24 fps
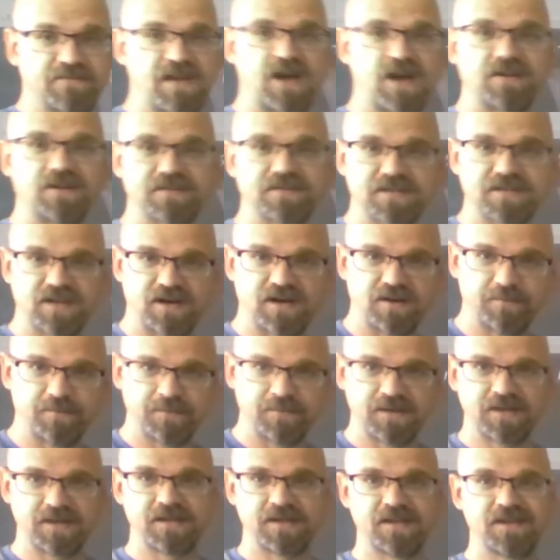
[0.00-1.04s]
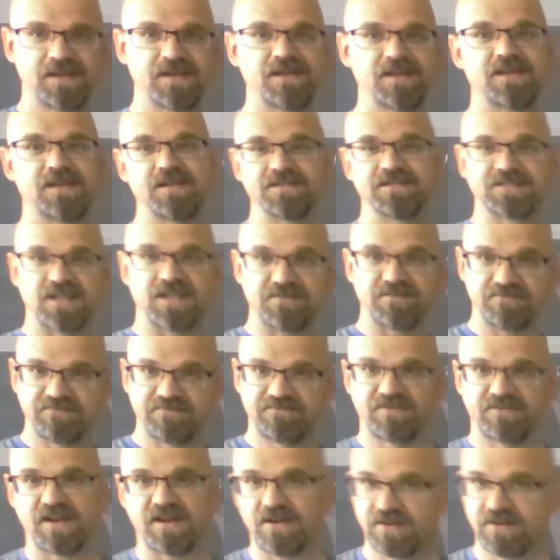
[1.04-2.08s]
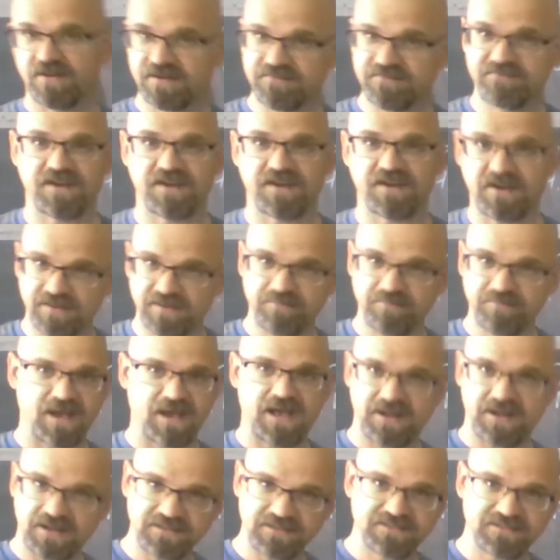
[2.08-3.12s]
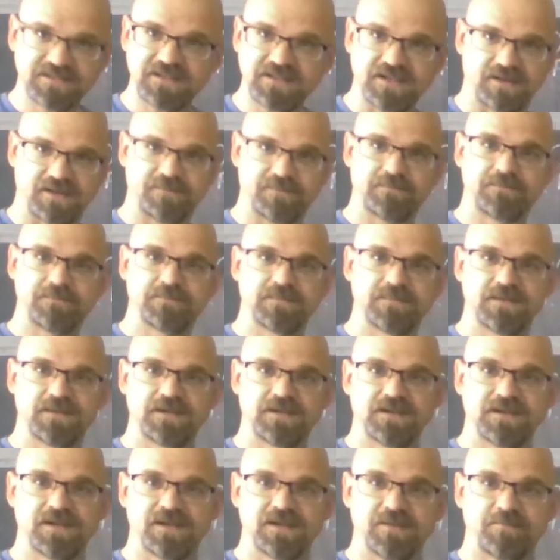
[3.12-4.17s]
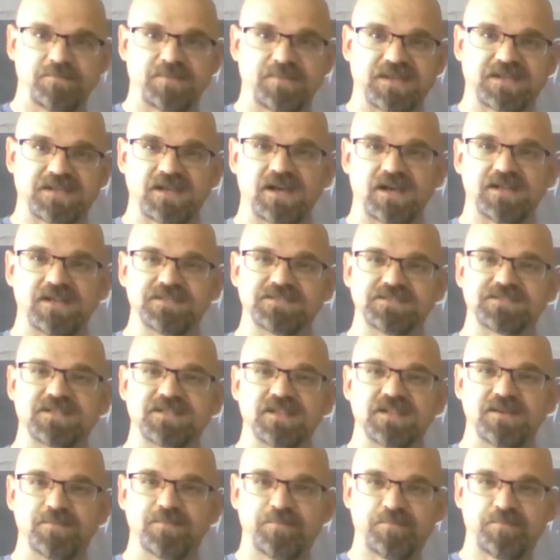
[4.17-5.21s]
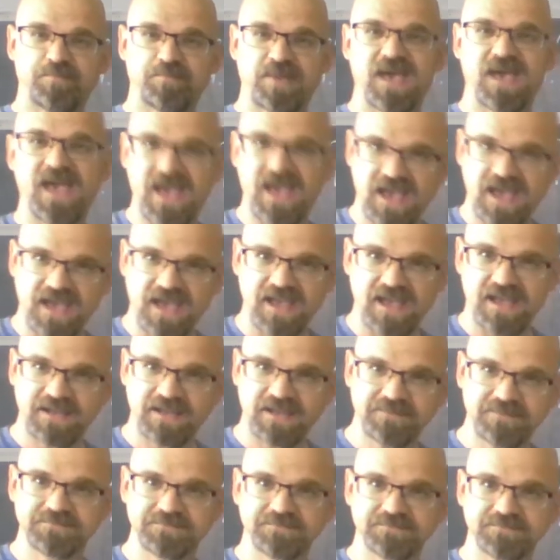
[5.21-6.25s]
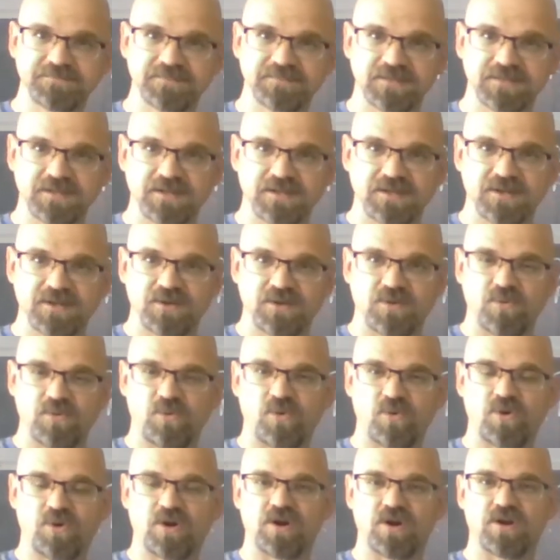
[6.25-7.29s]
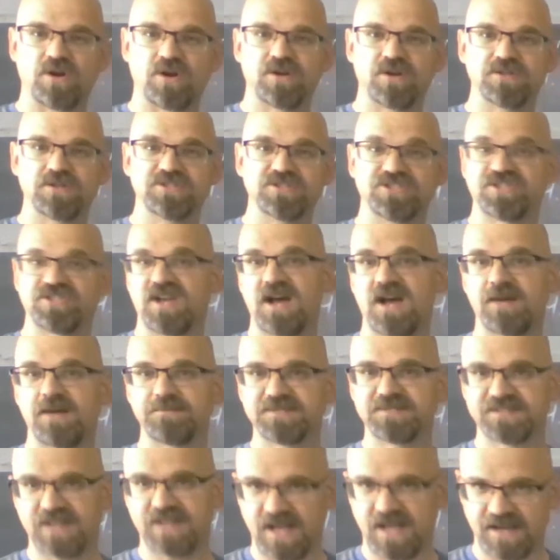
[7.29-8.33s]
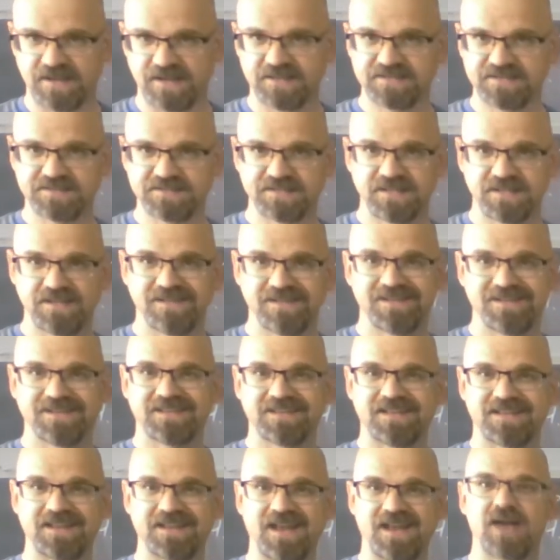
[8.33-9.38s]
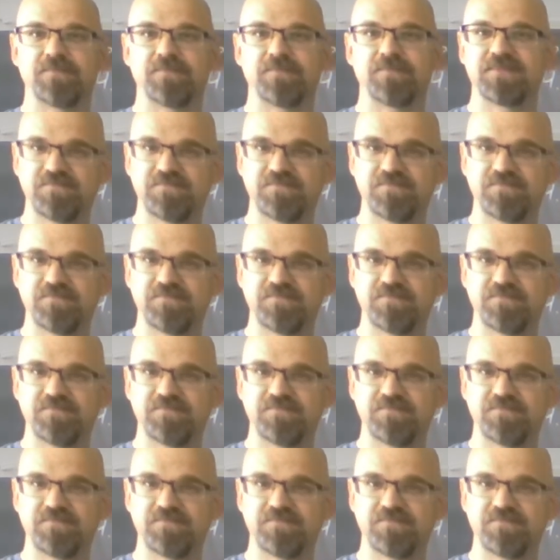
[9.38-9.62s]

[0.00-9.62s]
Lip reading: of outcome is a very, very bad idea, because pay or job status cannot